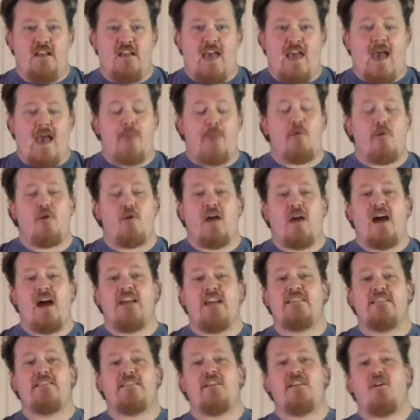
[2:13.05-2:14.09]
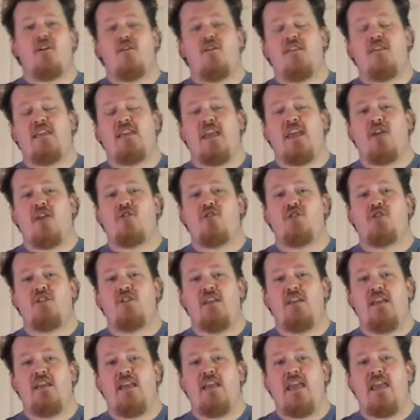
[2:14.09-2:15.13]
How about I sit on the couch
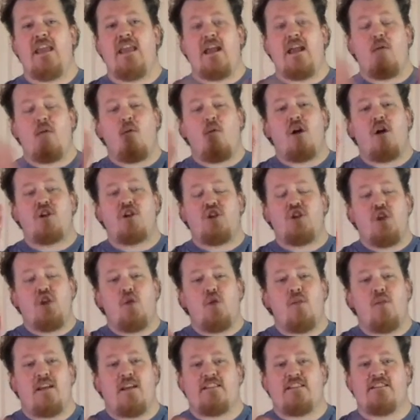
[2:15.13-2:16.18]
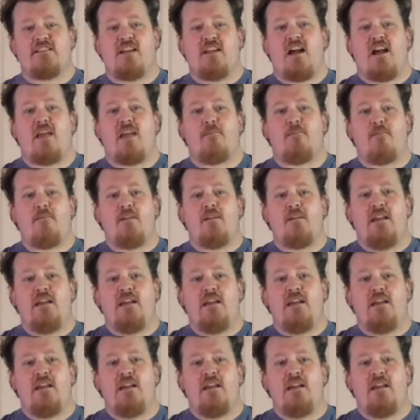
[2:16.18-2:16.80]
and I watch you next time?